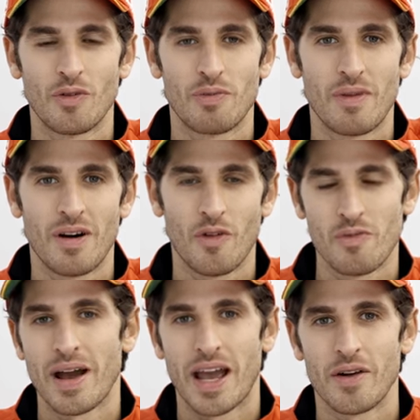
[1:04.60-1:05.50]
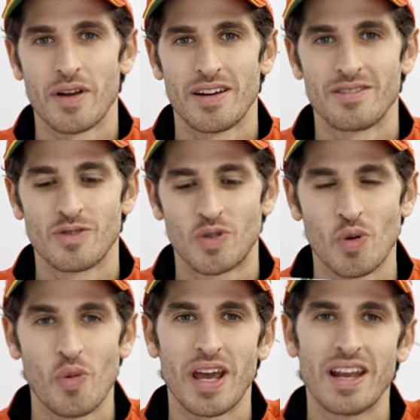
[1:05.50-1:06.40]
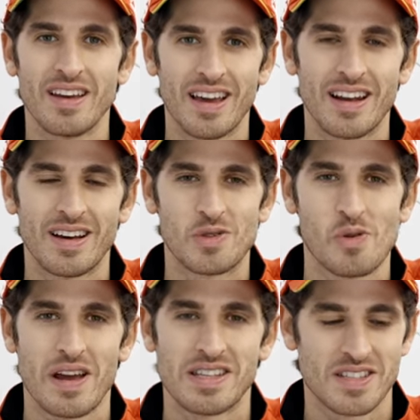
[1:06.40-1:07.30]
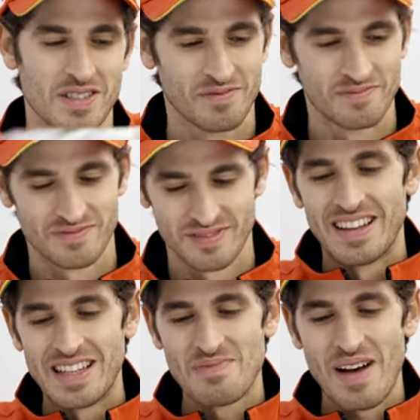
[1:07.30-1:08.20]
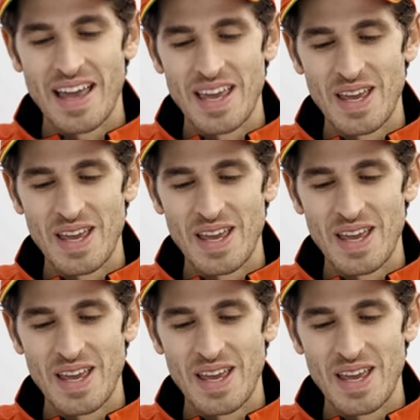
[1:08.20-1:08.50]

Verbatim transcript: of my career, to win in two races. This is my